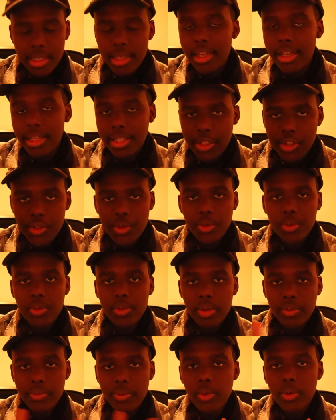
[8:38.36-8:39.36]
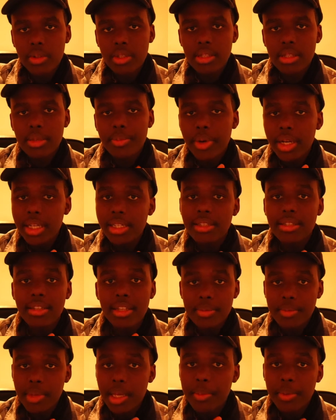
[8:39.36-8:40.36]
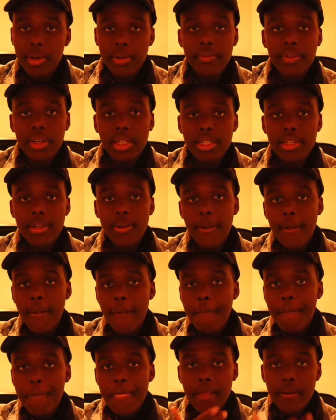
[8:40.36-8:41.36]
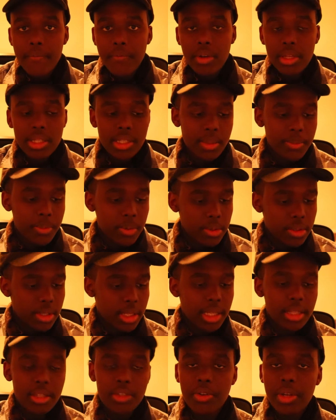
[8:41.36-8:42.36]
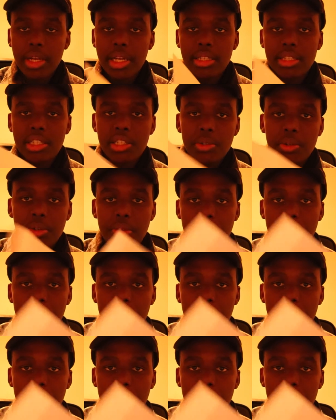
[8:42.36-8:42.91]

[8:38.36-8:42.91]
It's true, of course. Practice does make perfect. For example, like the drawing I just showed